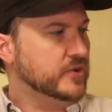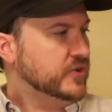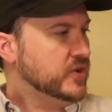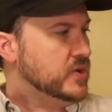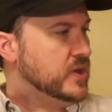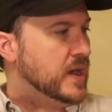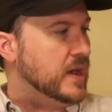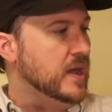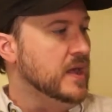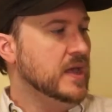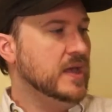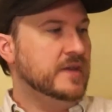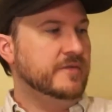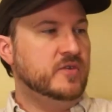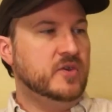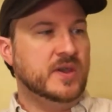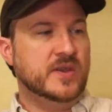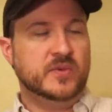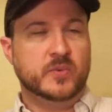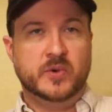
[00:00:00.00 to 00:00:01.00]
So yeah, if
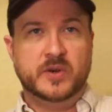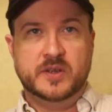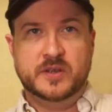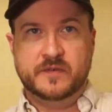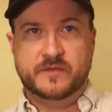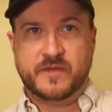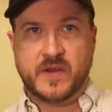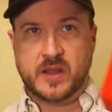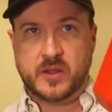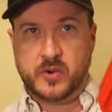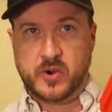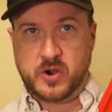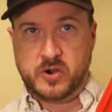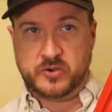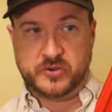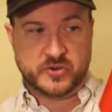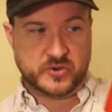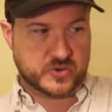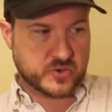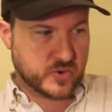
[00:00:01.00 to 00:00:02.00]
you guys want to follow
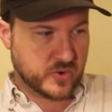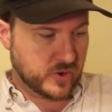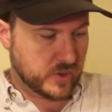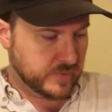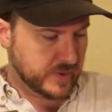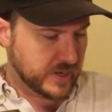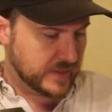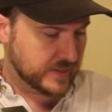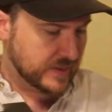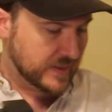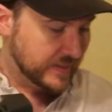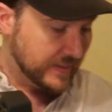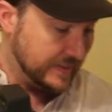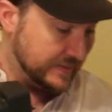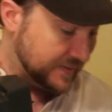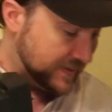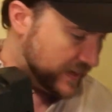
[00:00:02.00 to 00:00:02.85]
her tutorial about that, that's